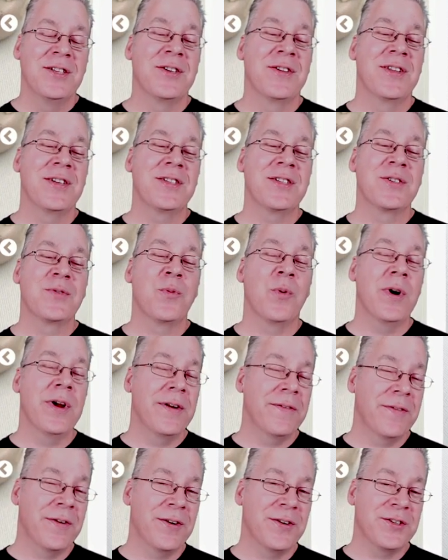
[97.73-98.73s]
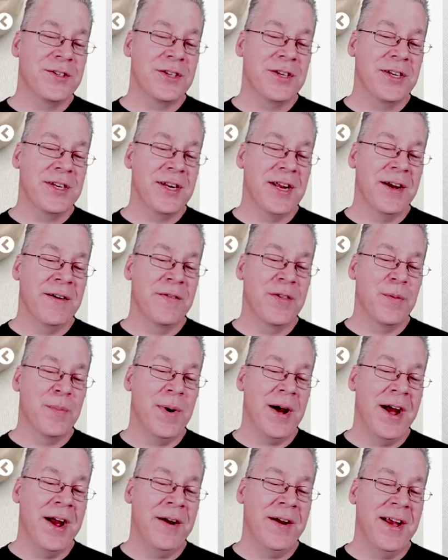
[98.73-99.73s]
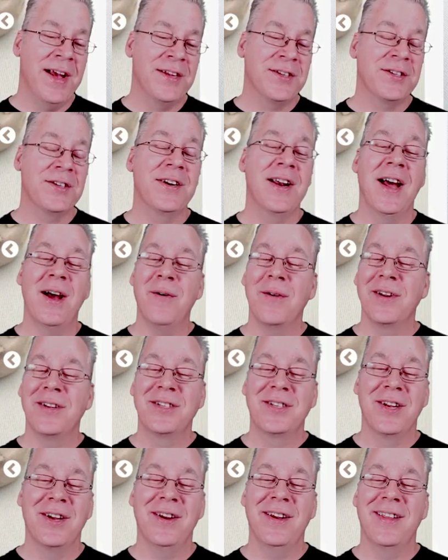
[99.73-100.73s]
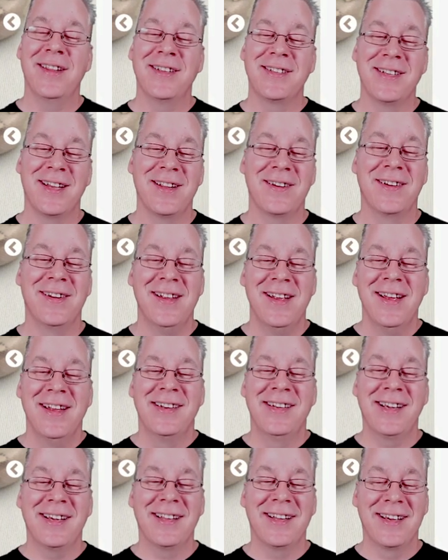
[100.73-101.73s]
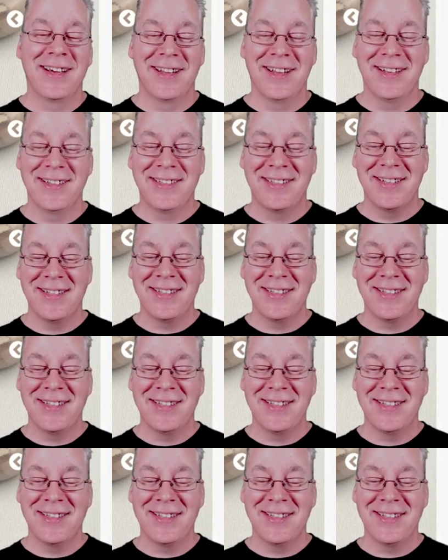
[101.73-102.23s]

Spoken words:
So this is one version of the Biohazard. And I want to show you this other one. Take a look at this.